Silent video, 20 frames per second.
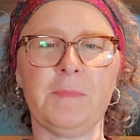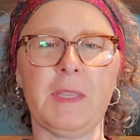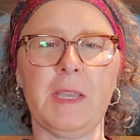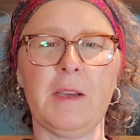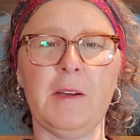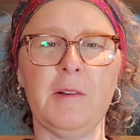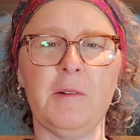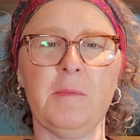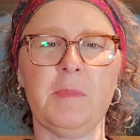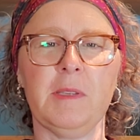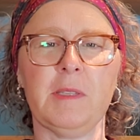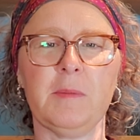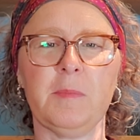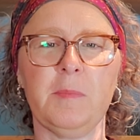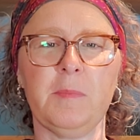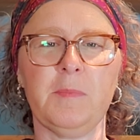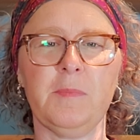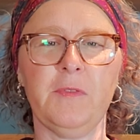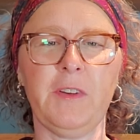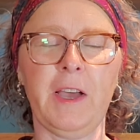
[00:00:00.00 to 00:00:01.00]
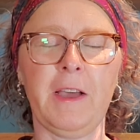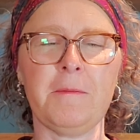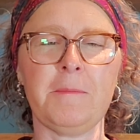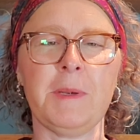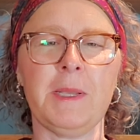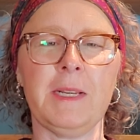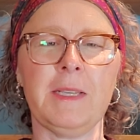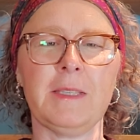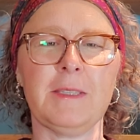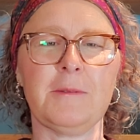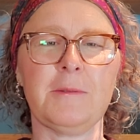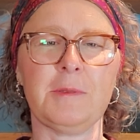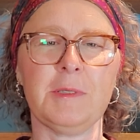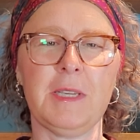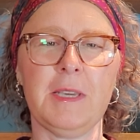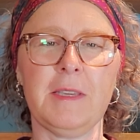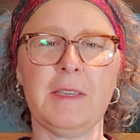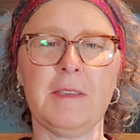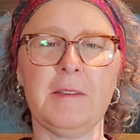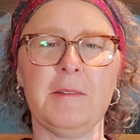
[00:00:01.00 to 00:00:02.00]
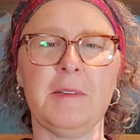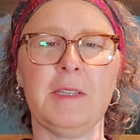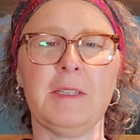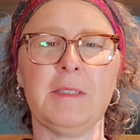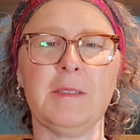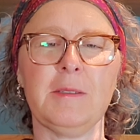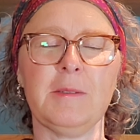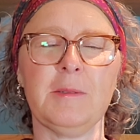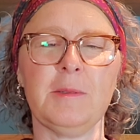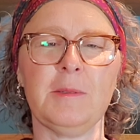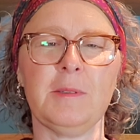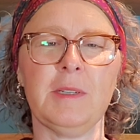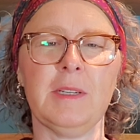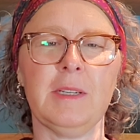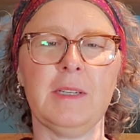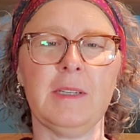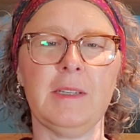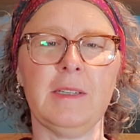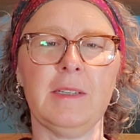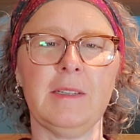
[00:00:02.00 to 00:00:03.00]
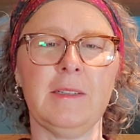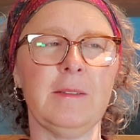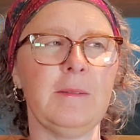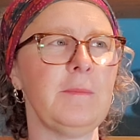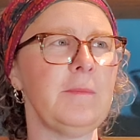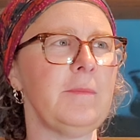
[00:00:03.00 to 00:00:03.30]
hope this 5 minutes will take you into a